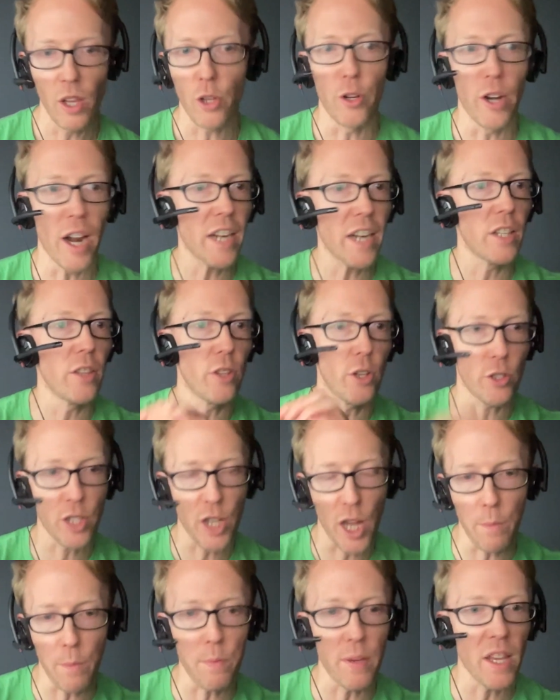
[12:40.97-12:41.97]
You're not in there
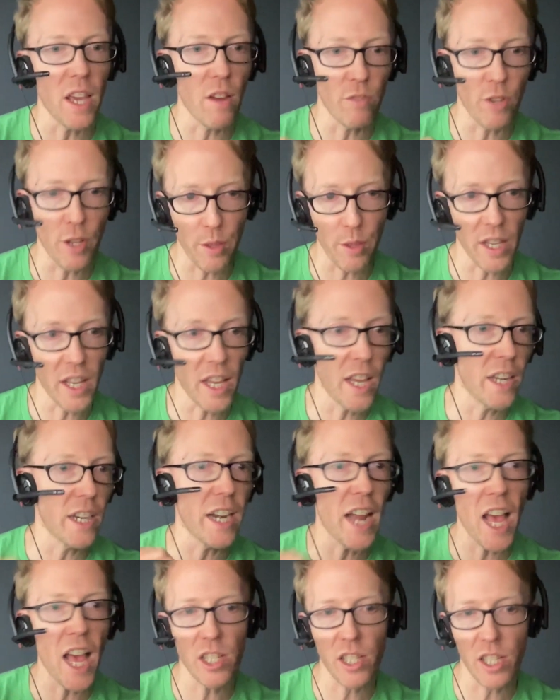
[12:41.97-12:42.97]
typing everything in
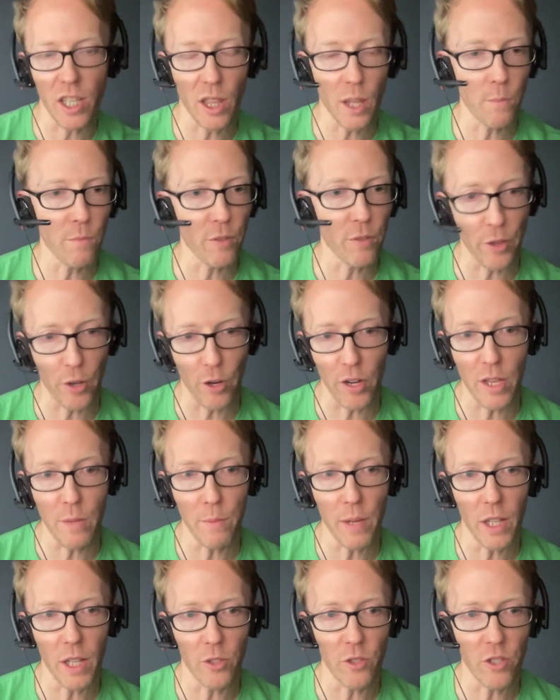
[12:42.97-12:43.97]
and asking them for their
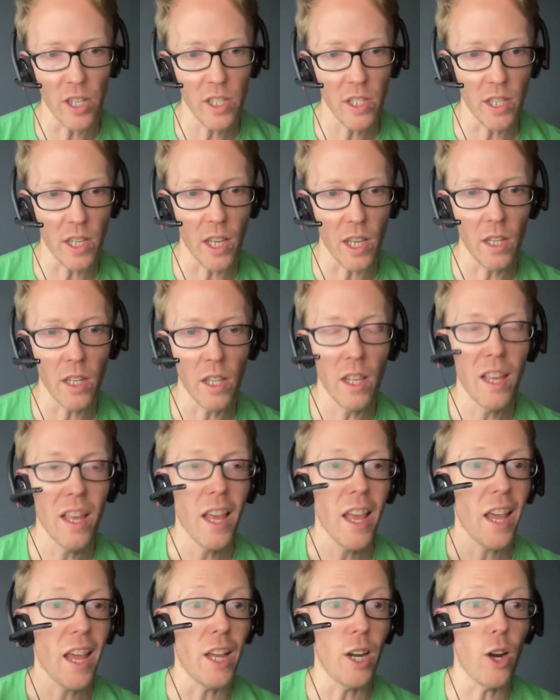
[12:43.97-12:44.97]
email address again.
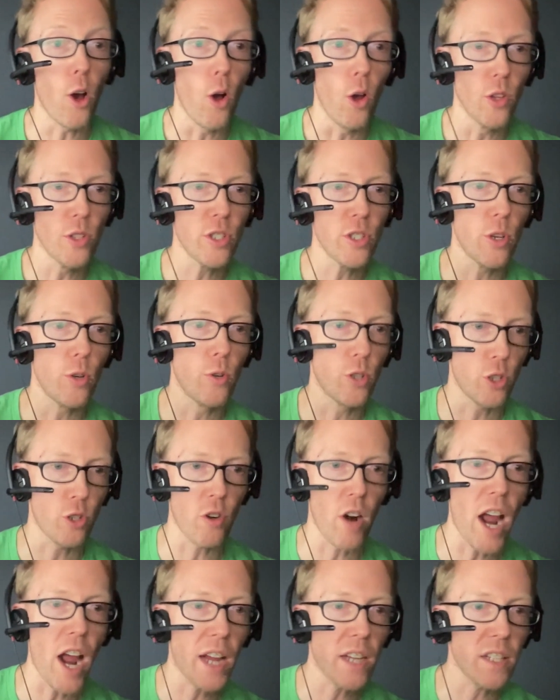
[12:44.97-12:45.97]
It also
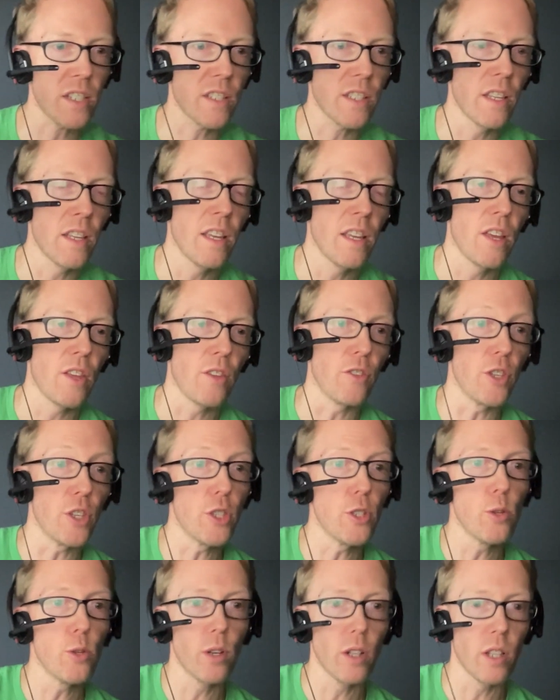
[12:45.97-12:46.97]
tracks the
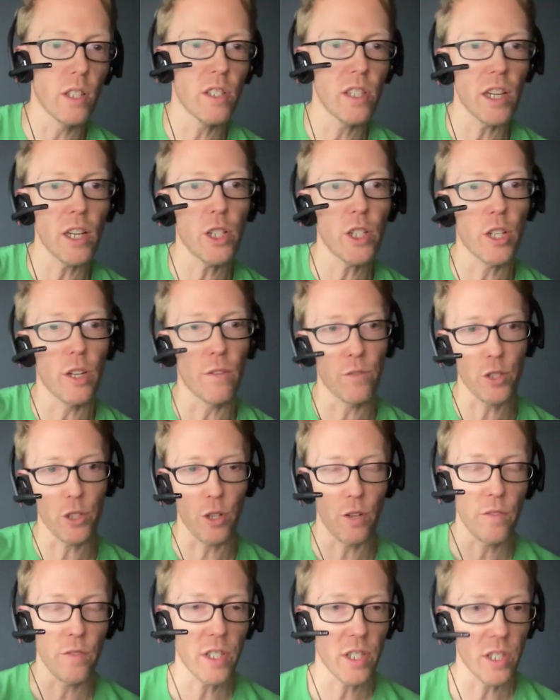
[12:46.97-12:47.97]
utilization of
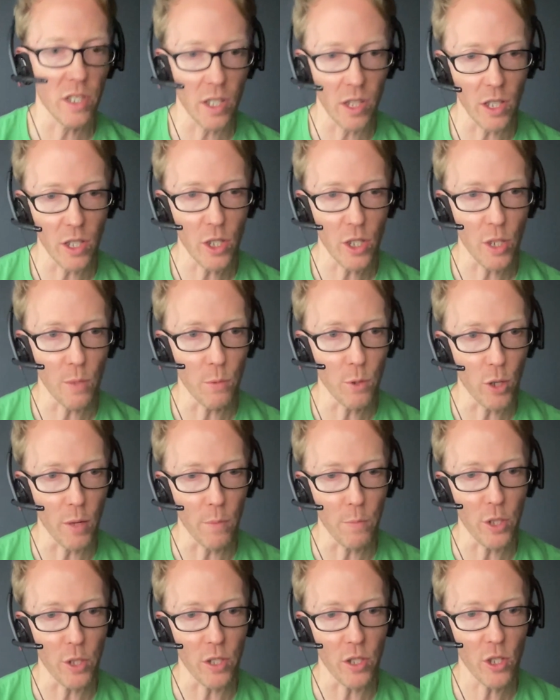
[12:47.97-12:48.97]
services in the
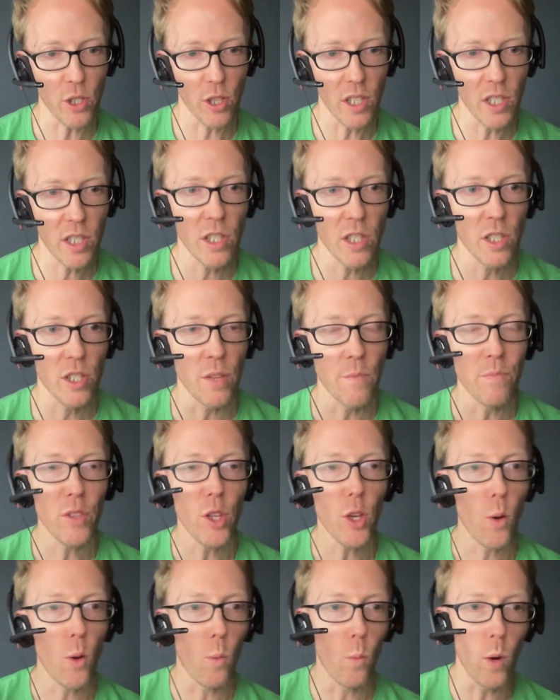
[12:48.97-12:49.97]
subscription. So this is
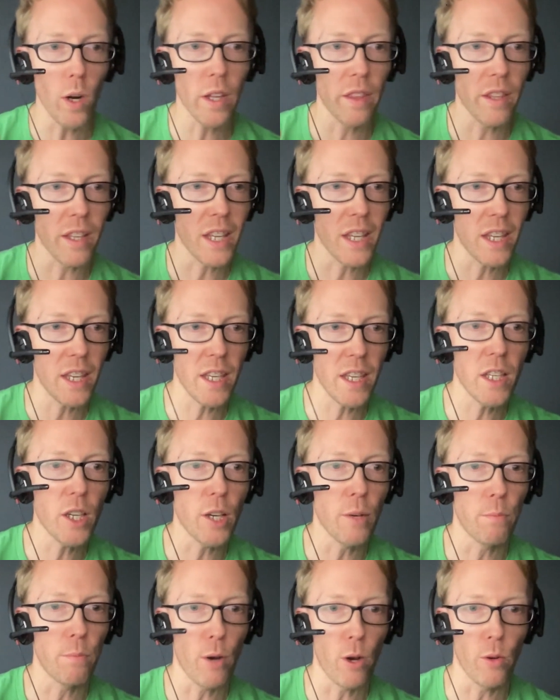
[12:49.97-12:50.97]
one of the key
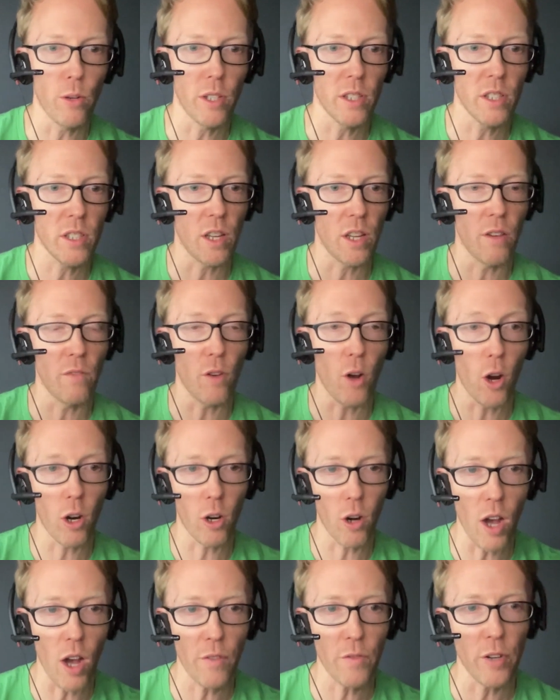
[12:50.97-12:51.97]
components of our
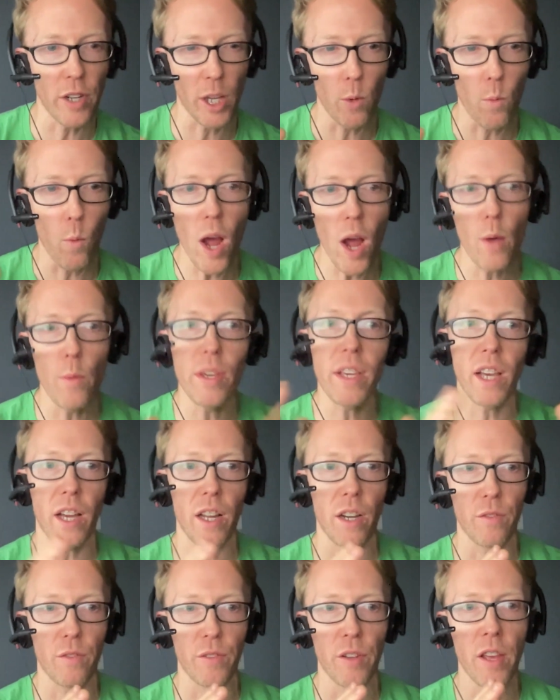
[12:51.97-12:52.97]
offering and why we
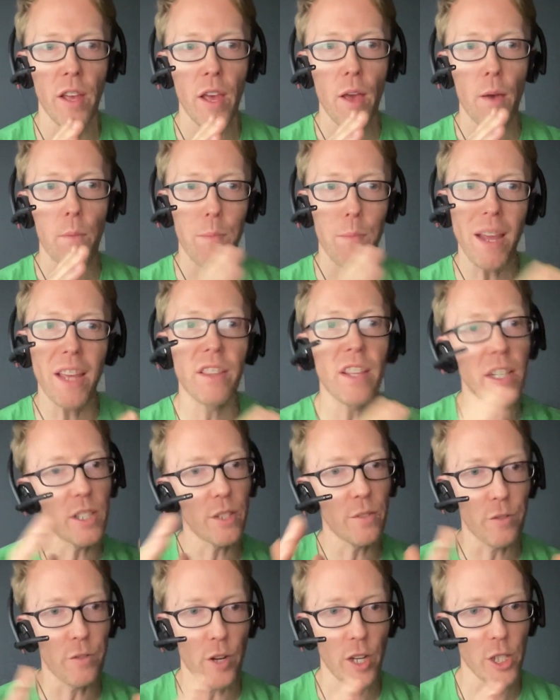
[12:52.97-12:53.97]
kind of made that
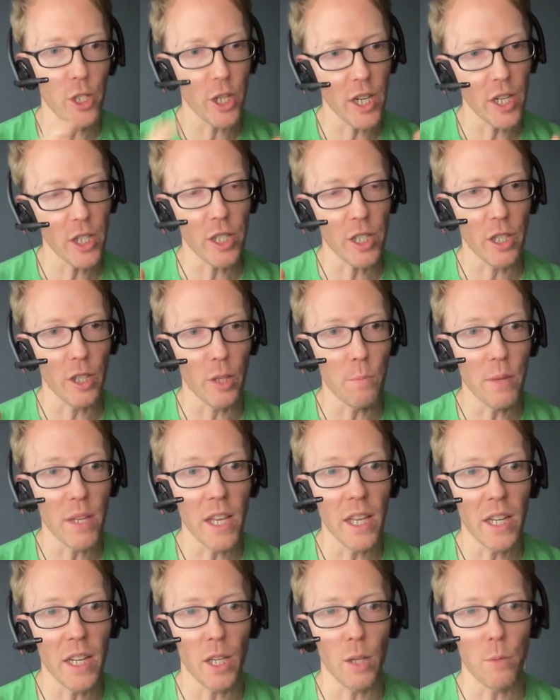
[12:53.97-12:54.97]
differentiation in the
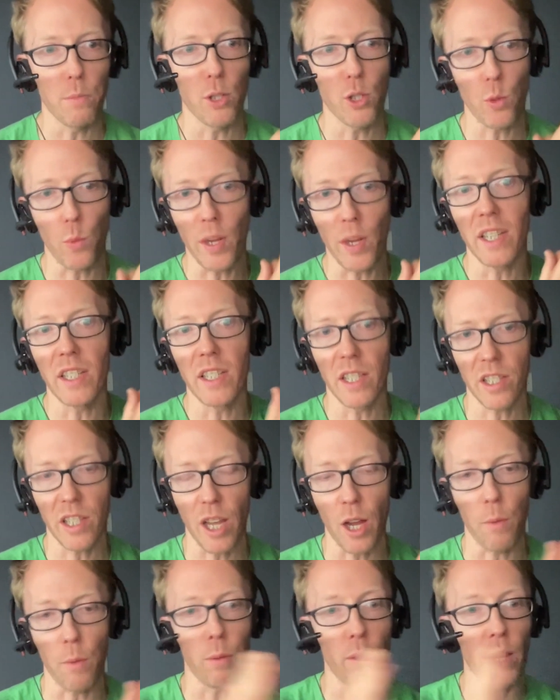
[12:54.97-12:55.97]
beginning between
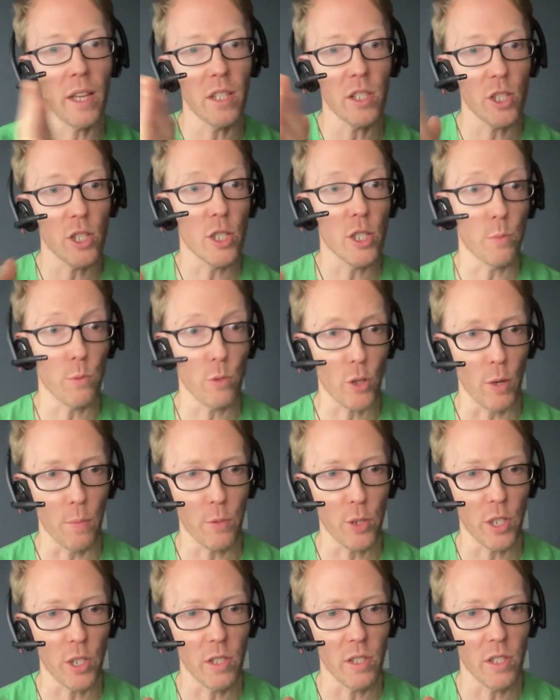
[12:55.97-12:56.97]
discount plans
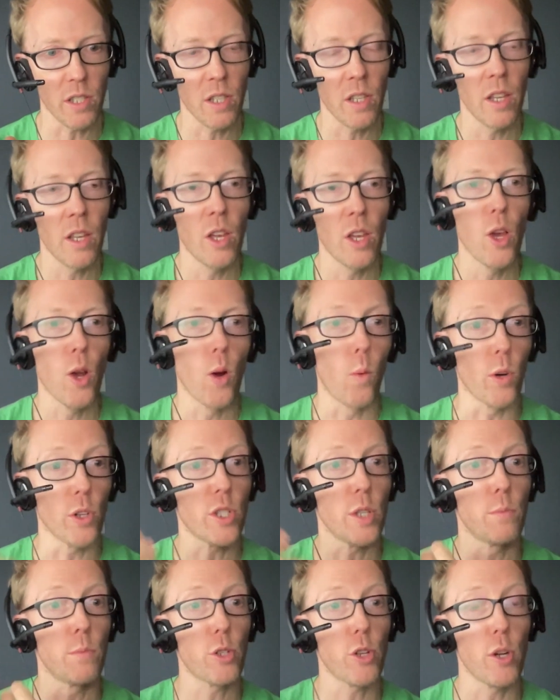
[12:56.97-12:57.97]
subscriptions, where
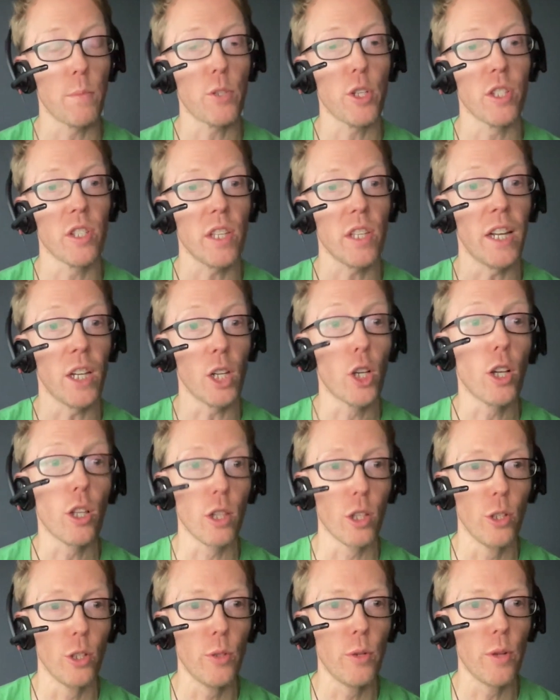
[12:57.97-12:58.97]
subscriptions
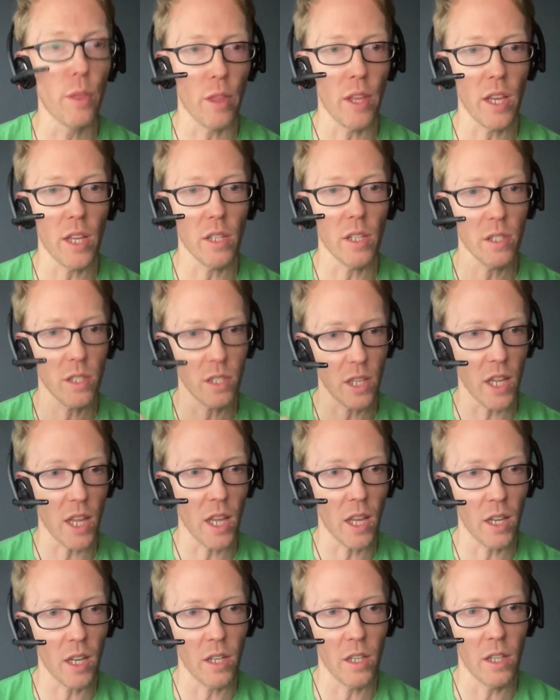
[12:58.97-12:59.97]
include things
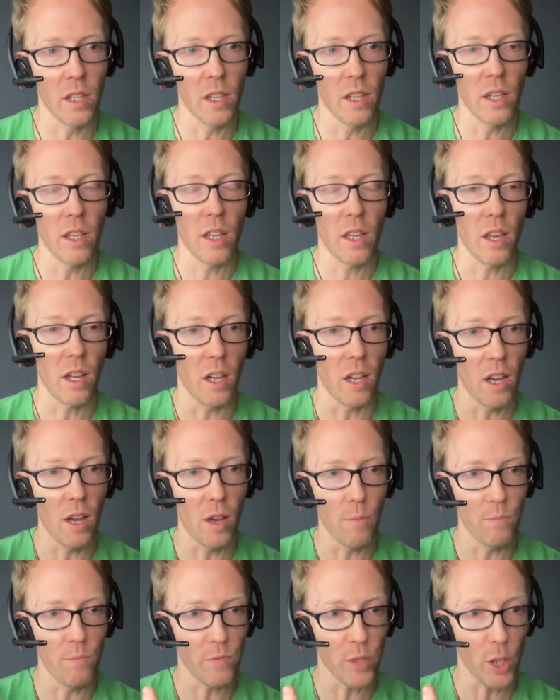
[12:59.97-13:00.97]
in,
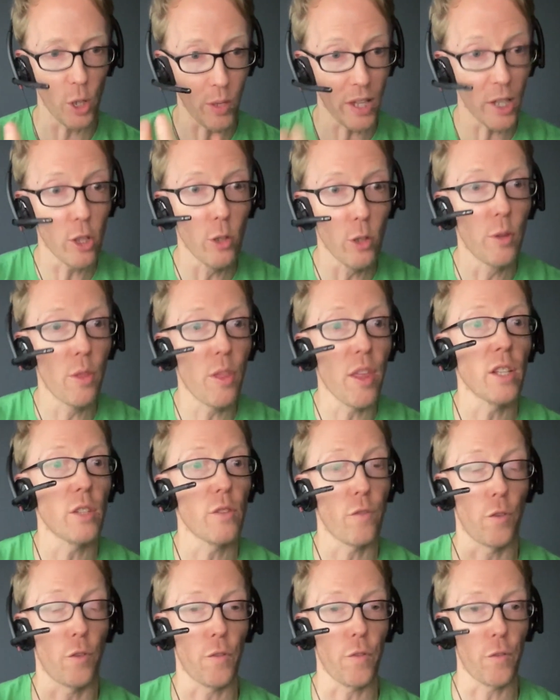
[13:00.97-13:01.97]
um, you know, include things
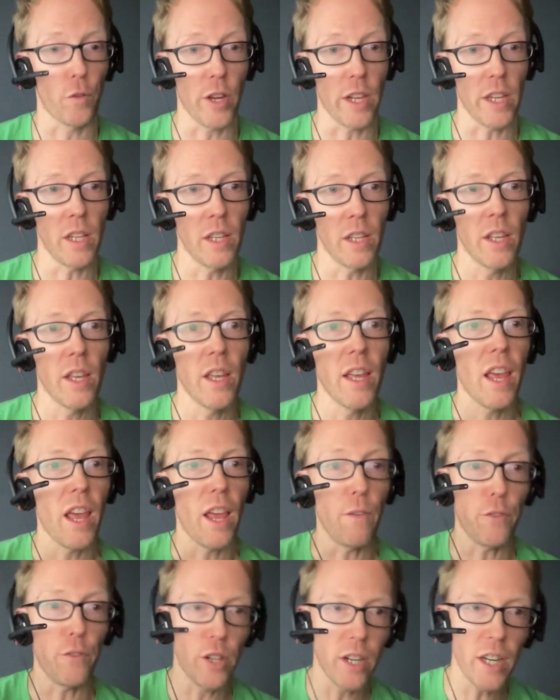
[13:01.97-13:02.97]
for free.
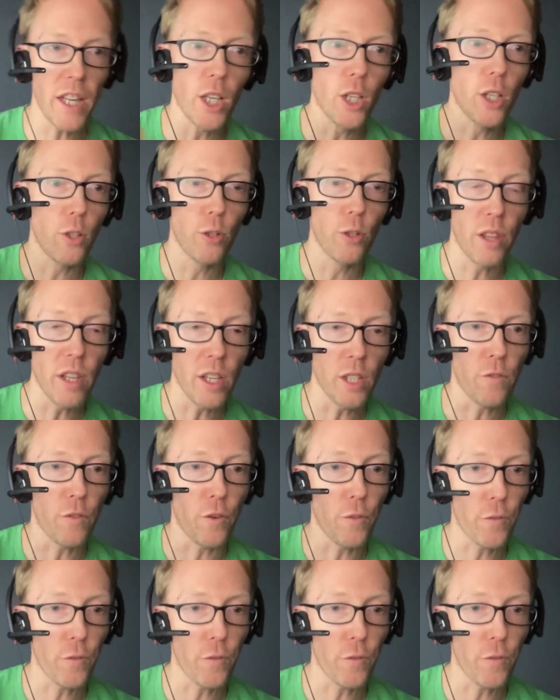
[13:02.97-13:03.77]
If you're going to include things for